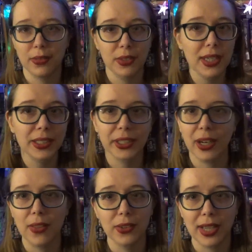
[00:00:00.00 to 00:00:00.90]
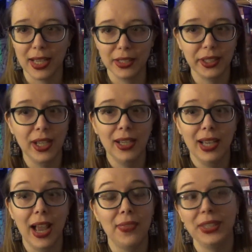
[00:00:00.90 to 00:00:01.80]
of things that other kids
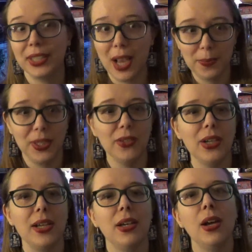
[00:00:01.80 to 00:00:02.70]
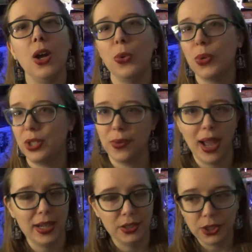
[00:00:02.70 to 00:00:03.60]
at this time period would know
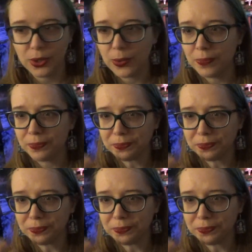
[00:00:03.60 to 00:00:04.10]
how to do